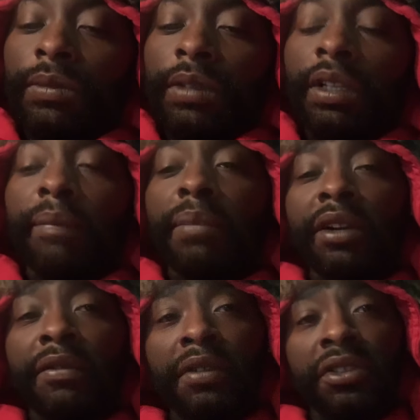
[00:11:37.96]
The
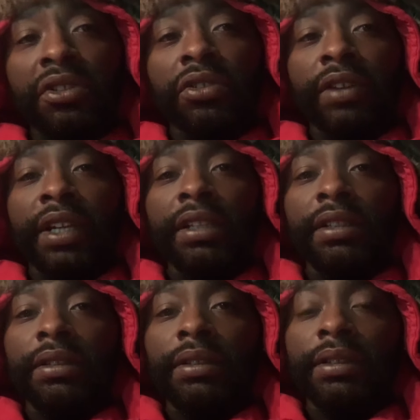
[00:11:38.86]
benefits are great.
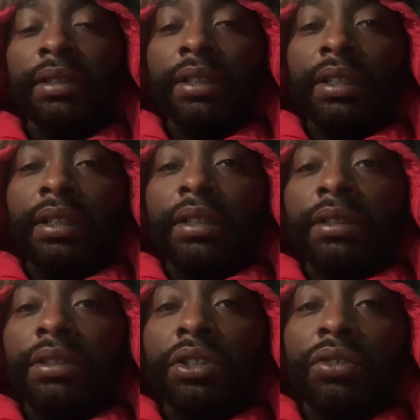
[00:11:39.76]

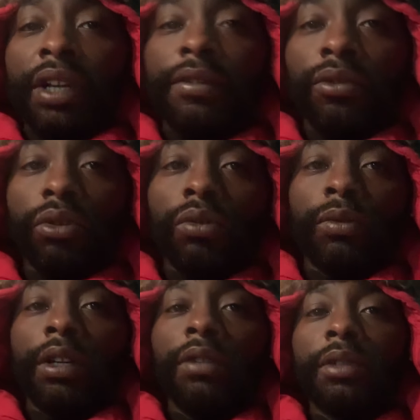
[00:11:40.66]
It's a great
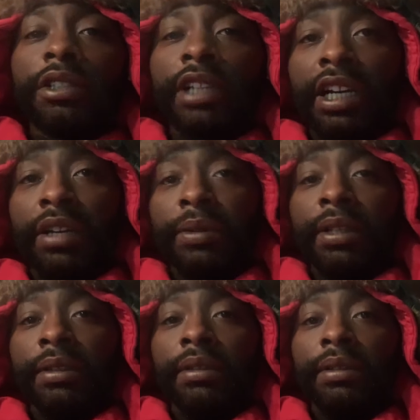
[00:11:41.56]
401 retirement